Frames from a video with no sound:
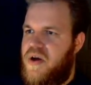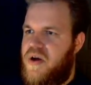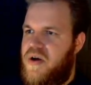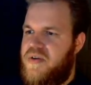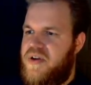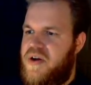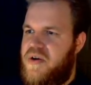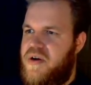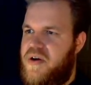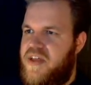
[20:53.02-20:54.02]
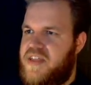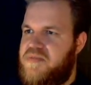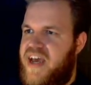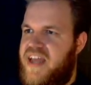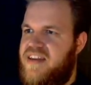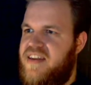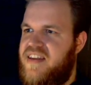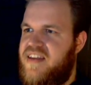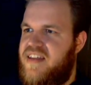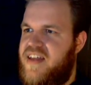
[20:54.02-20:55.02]
Oh, no. Oh, that's bad.
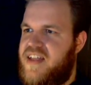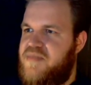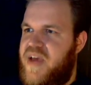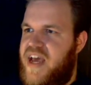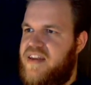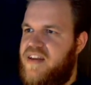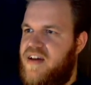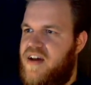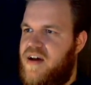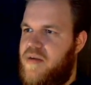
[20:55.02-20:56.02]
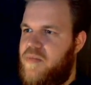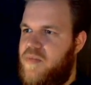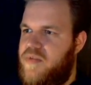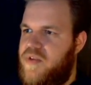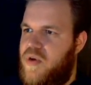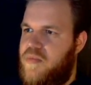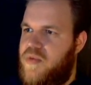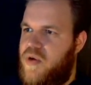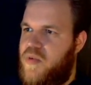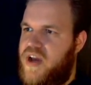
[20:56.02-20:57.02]
That's bad. Nope,
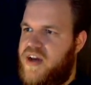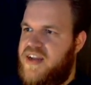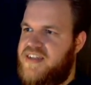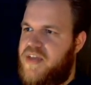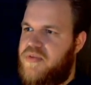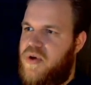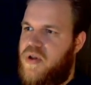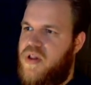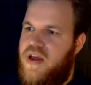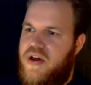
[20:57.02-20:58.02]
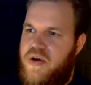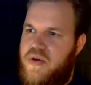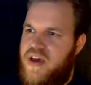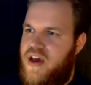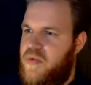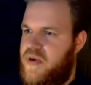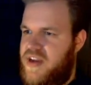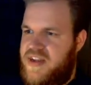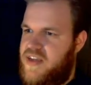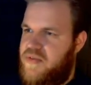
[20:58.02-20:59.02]
we're not gonna death roll. Oh, God, we're
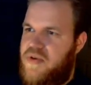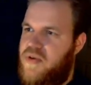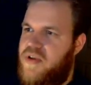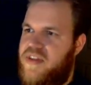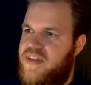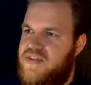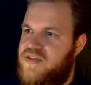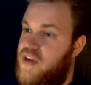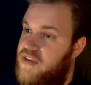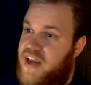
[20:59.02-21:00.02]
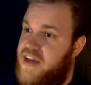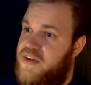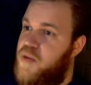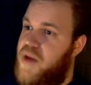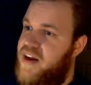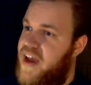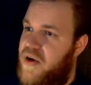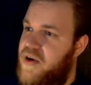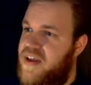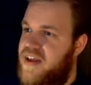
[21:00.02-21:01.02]
gonna death roll. There's nothing I can do about it
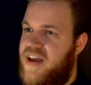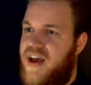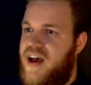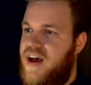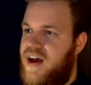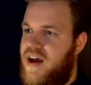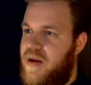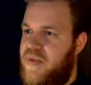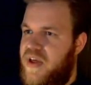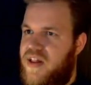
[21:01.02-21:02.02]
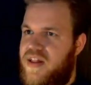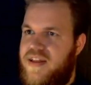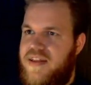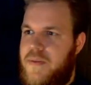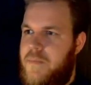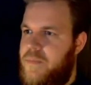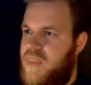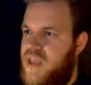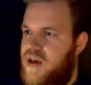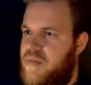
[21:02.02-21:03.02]
now. Bill?
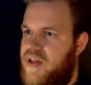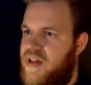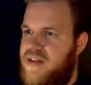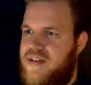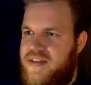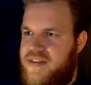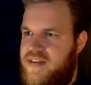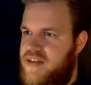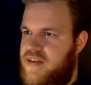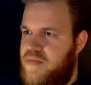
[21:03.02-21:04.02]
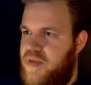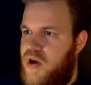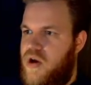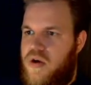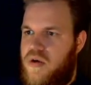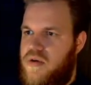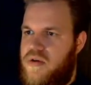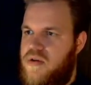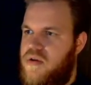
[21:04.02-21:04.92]
Bill. Uh-oh.